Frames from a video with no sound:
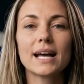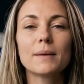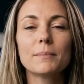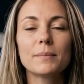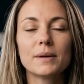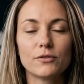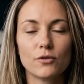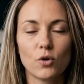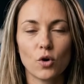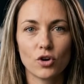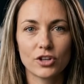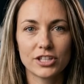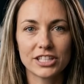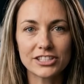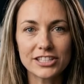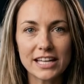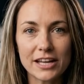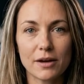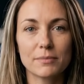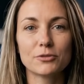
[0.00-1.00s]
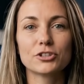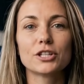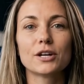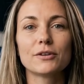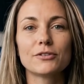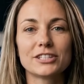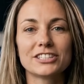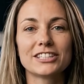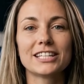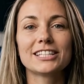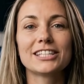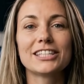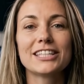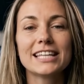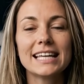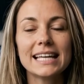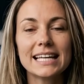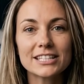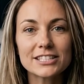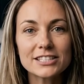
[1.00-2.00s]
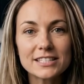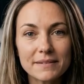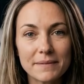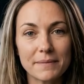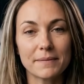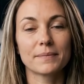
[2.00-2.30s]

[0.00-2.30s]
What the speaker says: before retail observers can see it?